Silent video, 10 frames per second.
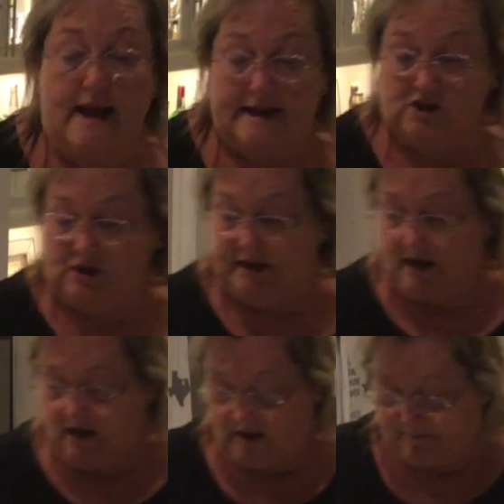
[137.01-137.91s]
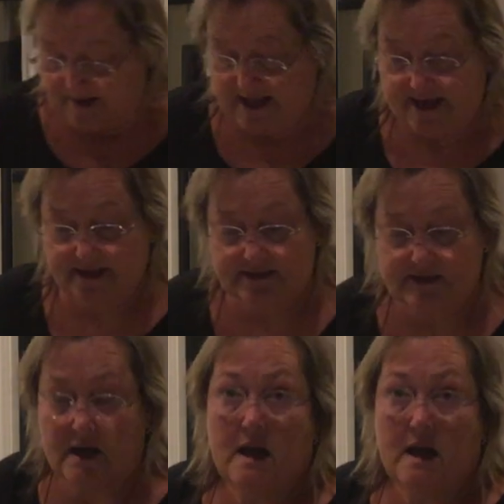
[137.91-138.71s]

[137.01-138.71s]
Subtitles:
actually my kids